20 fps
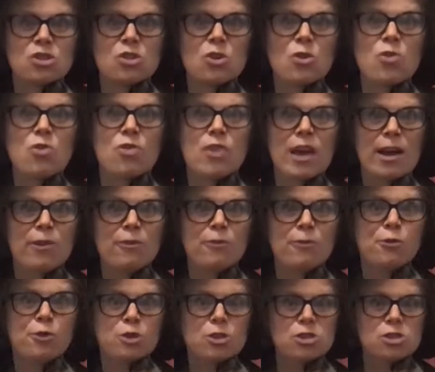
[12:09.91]
So
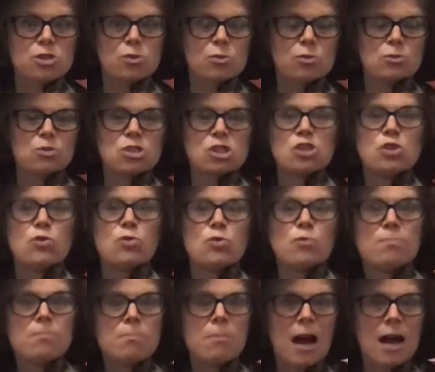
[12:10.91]
therefore, students, you
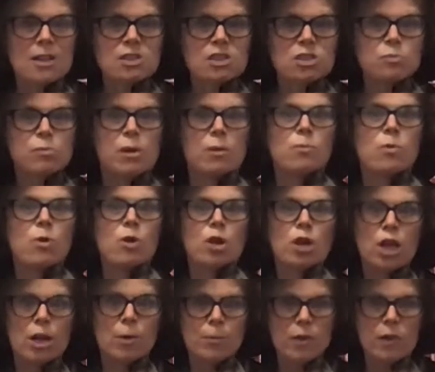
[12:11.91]
must, when working